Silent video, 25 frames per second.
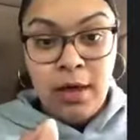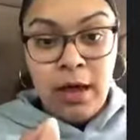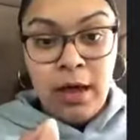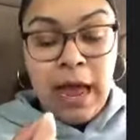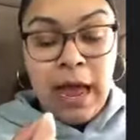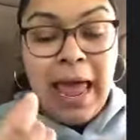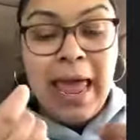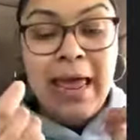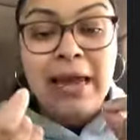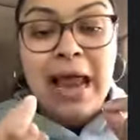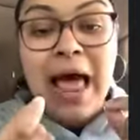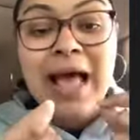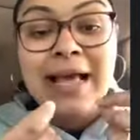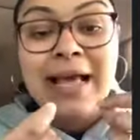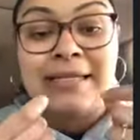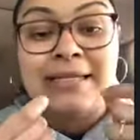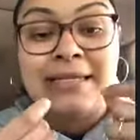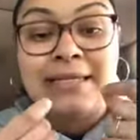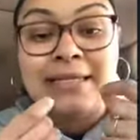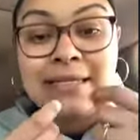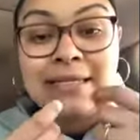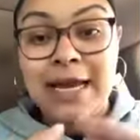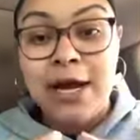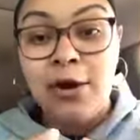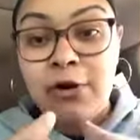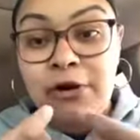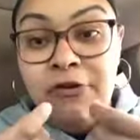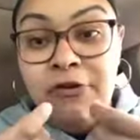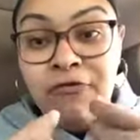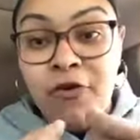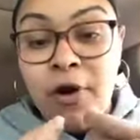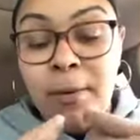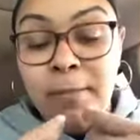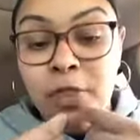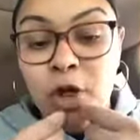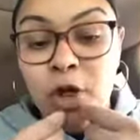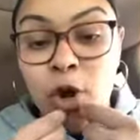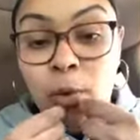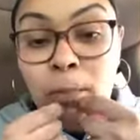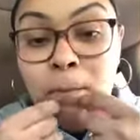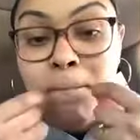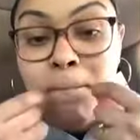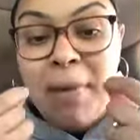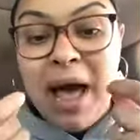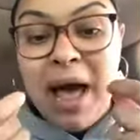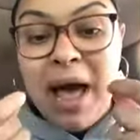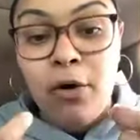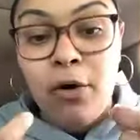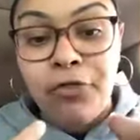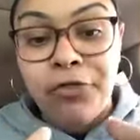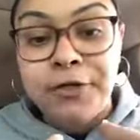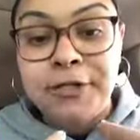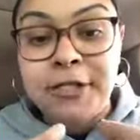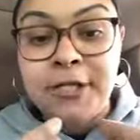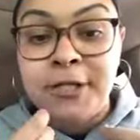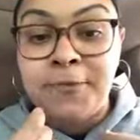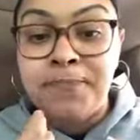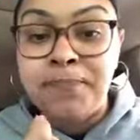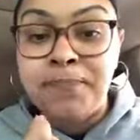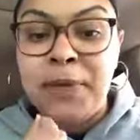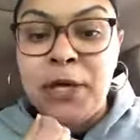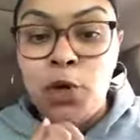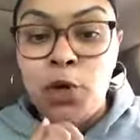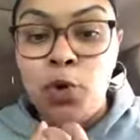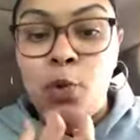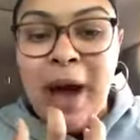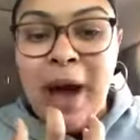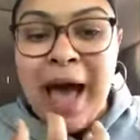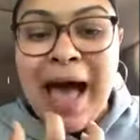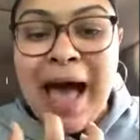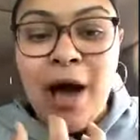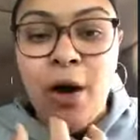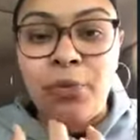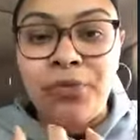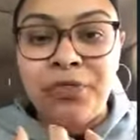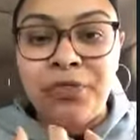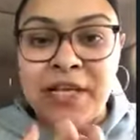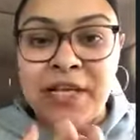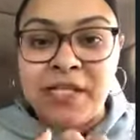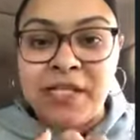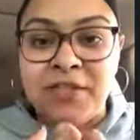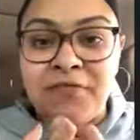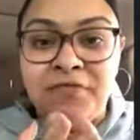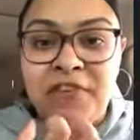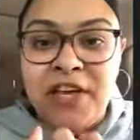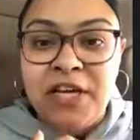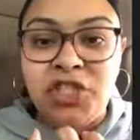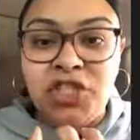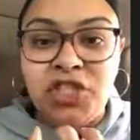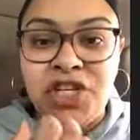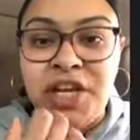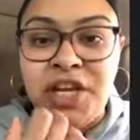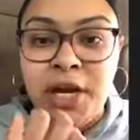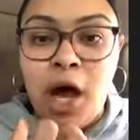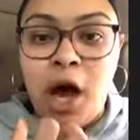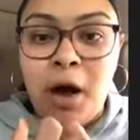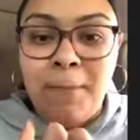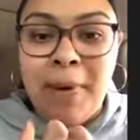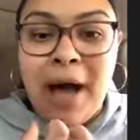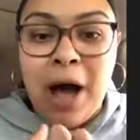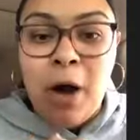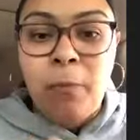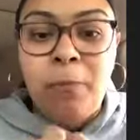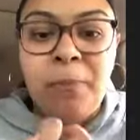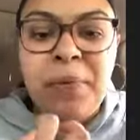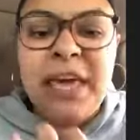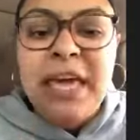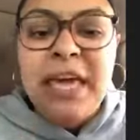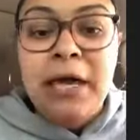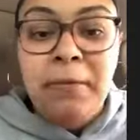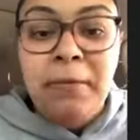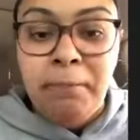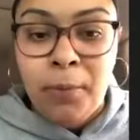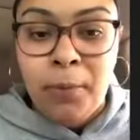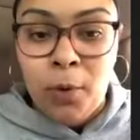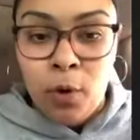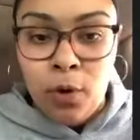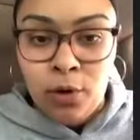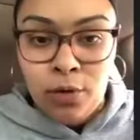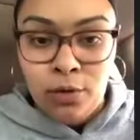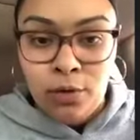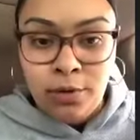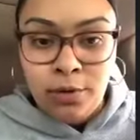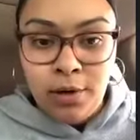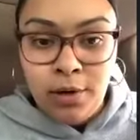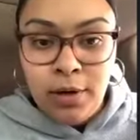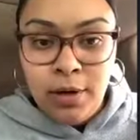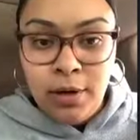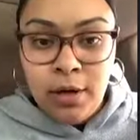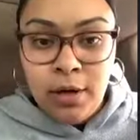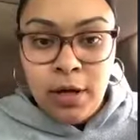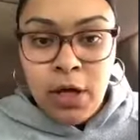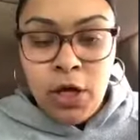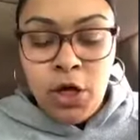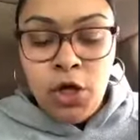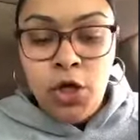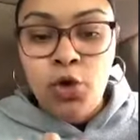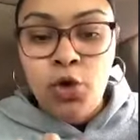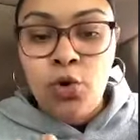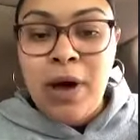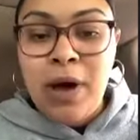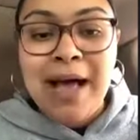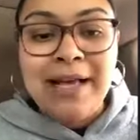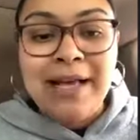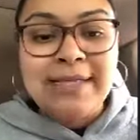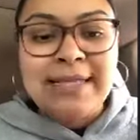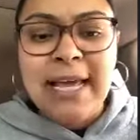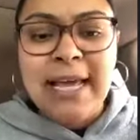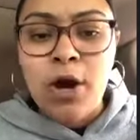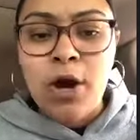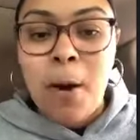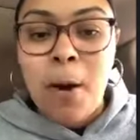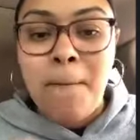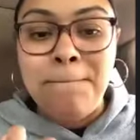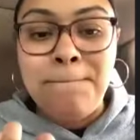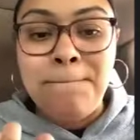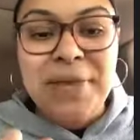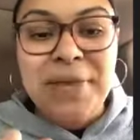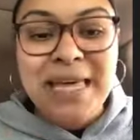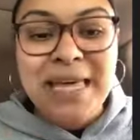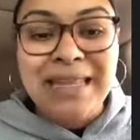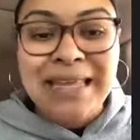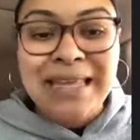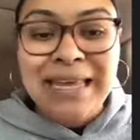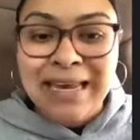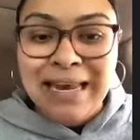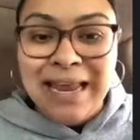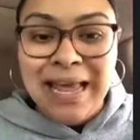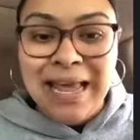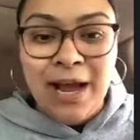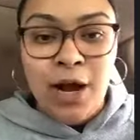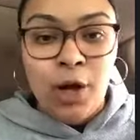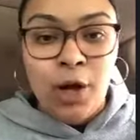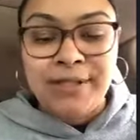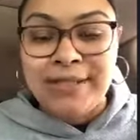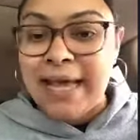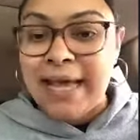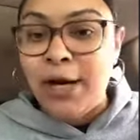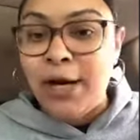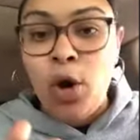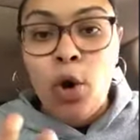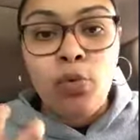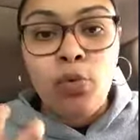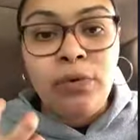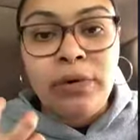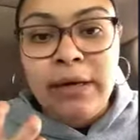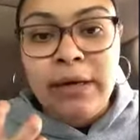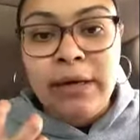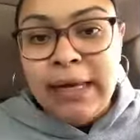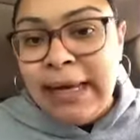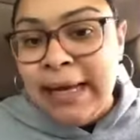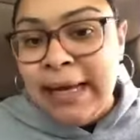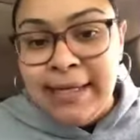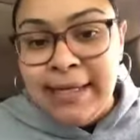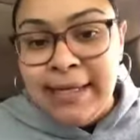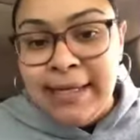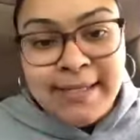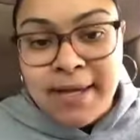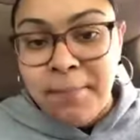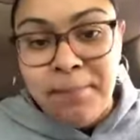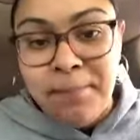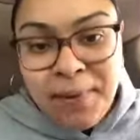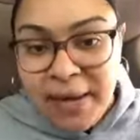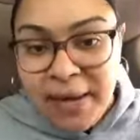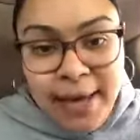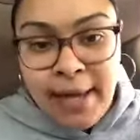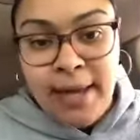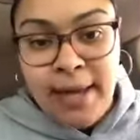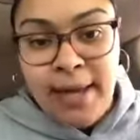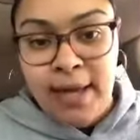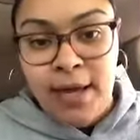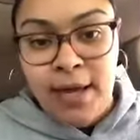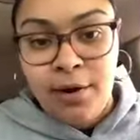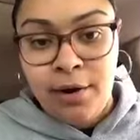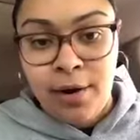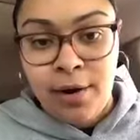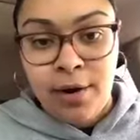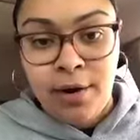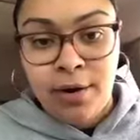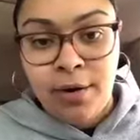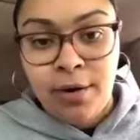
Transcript: and Isis Terry from their mouth spew out this vision about people. You guys, they are billionaires. They don't need to be here.